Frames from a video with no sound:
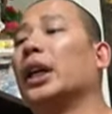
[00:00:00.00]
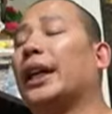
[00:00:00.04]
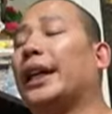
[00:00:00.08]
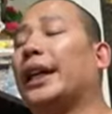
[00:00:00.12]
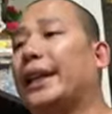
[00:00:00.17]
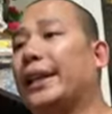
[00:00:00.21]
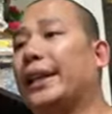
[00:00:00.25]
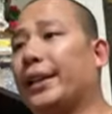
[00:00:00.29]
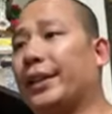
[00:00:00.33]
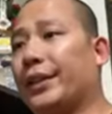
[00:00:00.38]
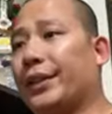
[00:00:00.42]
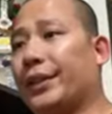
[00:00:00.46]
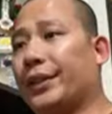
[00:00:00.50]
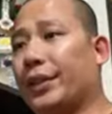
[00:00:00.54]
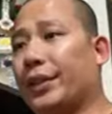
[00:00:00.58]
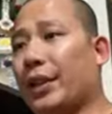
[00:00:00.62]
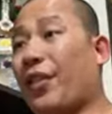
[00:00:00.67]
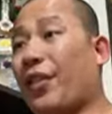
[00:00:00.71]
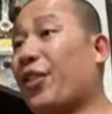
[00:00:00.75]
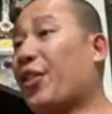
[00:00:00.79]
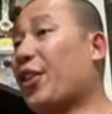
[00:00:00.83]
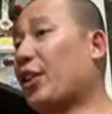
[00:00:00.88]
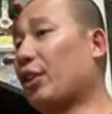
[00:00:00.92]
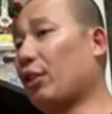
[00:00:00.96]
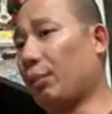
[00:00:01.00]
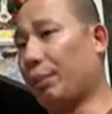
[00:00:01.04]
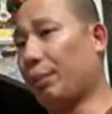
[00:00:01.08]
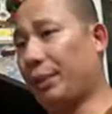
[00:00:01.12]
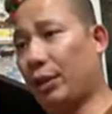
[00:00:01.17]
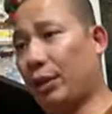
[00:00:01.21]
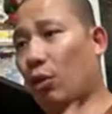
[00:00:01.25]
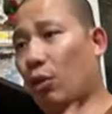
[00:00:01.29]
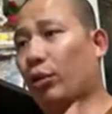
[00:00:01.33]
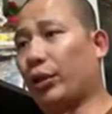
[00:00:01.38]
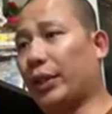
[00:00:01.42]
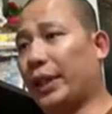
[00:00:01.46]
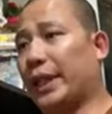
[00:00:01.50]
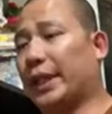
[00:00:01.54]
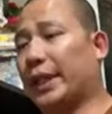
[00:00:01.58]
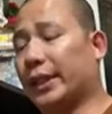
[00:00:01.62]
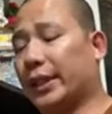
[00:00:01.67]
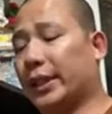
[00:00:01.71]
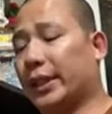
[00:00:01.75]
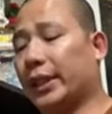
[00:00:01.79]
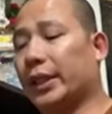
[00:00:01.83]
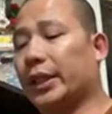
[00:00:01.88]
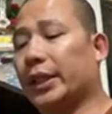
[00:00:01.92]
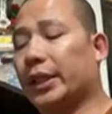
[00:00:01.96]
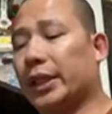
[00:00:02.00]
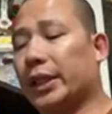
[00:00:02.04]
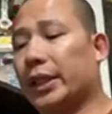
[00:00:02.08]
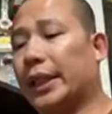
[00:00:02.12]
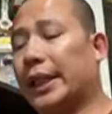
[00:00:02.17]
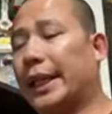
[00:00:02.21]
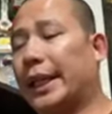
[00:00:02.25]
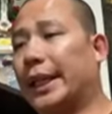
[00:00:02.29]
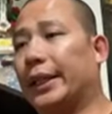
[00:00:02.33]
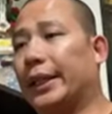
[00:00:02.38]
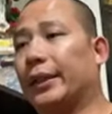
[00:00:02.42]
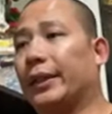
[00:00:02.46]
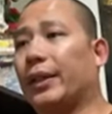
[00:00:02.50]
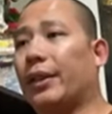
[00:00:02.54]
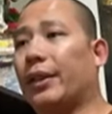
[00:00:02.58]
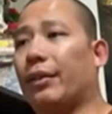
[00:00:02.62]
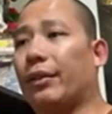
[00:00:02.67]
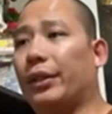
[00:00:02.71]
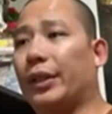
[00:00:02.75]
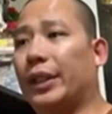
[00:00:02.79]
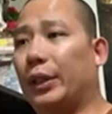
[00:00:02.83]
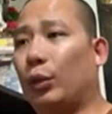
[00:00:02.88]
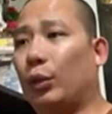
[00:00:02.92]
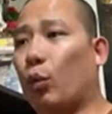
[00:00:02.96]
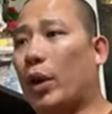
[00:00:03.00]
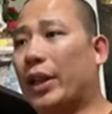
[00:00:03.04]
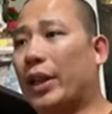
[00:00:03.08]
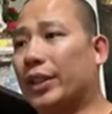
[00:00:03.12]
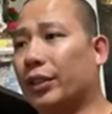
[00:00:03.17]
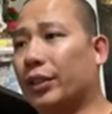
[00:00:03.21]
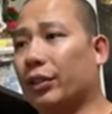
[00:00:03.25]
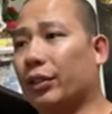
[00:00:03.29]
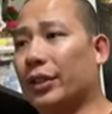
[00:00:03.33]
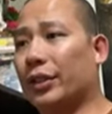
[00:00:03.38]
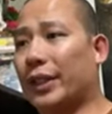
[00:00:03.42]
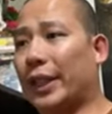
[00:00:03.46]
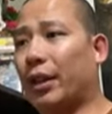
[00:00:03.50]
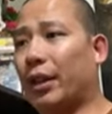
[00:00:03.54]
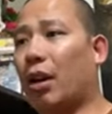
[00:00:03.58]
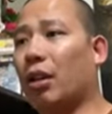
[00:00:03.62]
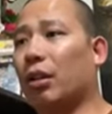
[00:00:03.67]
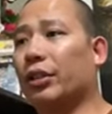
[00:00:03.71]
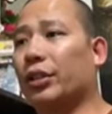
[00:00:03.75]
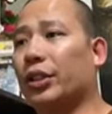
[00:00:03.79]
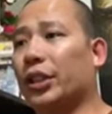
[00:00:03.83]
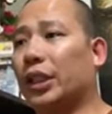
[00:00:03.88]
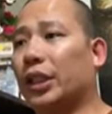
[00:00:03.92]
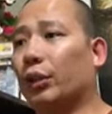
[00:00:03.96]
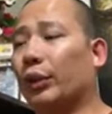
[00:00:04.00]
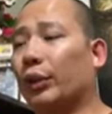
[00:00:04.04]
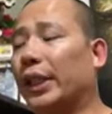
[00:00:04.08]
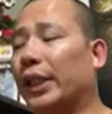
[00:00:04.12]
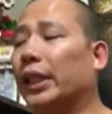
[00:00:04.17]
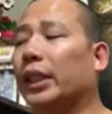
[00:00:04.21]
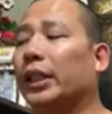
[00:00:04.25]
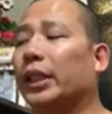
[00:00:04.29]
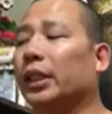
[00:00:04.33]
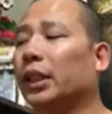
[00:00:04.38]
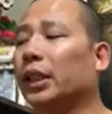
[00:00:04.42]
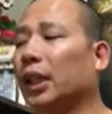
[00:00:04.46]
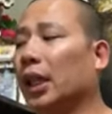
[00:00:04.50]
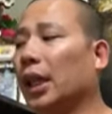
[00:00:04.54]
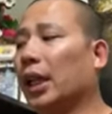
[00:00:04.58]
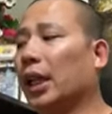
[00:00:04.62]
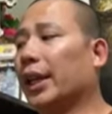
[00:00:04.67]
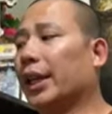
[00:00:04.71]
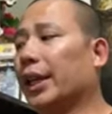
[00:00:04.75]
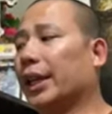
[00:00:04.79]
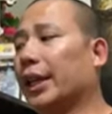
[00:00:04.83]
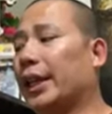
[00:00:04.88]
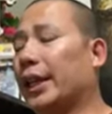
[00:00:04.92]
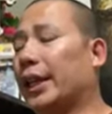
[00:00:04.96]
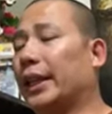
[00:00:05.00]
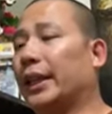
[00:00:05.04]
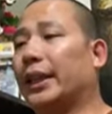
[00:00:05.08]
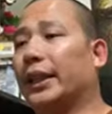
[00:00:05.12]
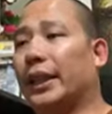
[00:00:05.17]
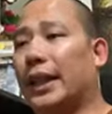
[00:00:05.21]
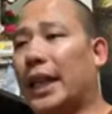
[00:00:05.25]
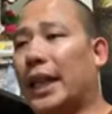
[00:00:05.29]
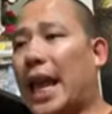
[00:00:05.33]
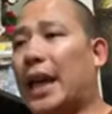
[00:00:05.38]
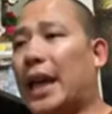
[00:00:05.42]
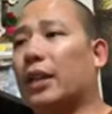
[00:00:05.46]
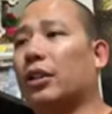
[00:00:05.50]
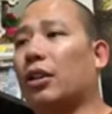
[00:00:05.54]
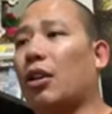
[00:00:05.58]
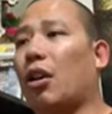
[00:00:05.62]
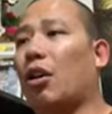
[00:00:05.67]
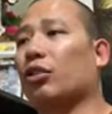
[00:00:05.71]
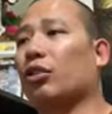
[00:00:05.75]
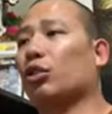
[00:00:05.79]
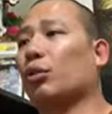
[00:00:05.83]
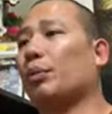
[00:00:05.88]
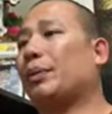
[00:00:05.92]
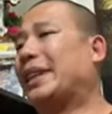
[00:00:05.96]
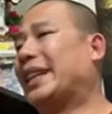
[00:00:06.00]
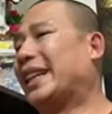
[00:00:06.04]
is therapy oriented in the Western psychology arena, then that could also